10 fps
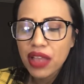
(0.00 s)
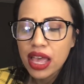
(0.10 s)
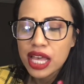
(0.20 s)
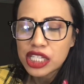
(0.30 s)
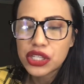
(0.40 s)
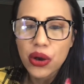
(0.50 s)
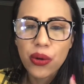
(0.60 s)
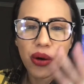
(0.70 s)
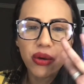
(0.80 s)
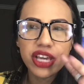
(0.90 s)
So
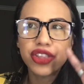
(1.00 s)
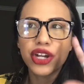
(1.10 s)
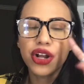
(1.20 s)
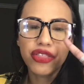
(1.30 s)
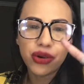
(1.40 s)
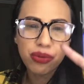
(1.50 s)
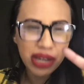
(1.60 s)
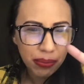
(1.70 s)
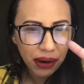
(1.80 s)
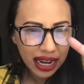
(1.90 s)
either they're
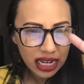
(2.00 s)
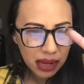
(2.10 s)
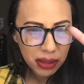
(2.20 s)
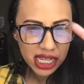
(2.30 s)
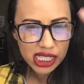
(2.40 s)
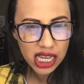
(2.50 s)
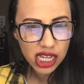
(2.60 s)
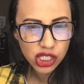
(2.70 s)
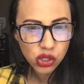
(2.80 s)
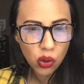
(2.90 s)
rebranding because they got
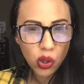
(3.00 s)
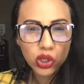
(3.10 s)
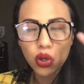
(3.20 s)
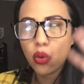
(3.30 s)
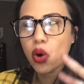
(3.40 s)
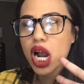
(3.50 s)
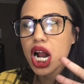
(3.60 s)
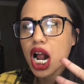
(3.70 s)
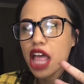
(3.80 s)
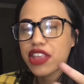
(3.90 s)
sold,
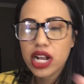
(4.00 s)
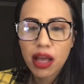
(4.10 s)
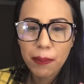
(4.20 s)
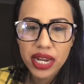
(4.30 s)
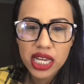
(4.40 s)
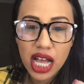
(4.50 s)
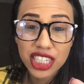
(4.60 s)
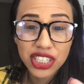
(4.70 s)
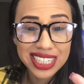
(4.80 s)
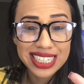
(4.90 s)
or their company got
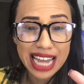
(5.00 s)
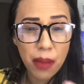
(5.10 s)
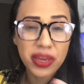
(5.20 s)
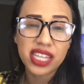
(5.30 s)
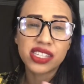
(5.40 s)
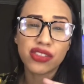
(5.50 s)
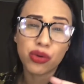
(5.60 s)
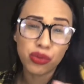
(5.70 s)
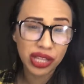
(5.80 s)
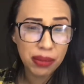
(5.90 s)
shut down because of their
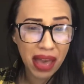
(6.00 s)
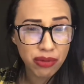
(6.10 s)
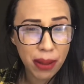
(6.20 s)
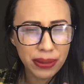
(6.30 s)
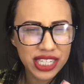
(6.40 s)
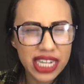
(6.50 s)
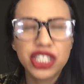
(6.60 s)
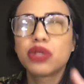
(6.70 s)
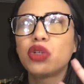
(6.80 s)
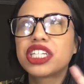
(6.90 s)
really bad reputation,
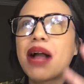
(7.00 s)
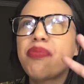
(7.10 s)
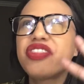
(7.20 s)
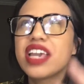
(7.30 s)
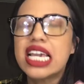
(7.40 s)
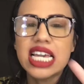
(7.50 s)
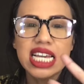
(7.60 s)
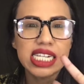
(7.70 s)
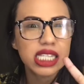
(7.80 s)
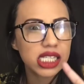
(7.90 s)
which I'm thinking
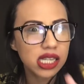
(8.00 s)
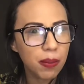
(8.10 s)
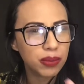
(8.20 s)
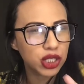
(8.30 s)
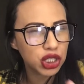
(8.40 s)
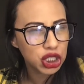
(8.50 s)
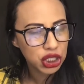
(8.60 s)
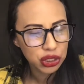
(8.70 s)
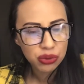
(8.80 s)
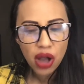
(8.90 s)
it's number
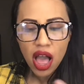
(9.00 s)
2.